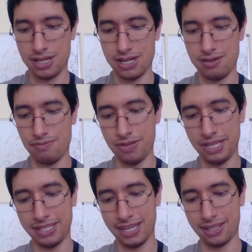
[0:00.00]
Um, what
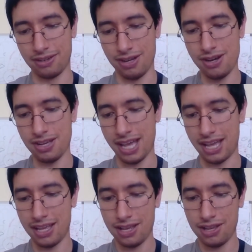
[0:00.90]
was I saying though? Oh yeah,
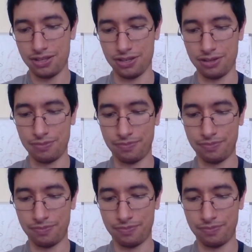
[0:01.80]
so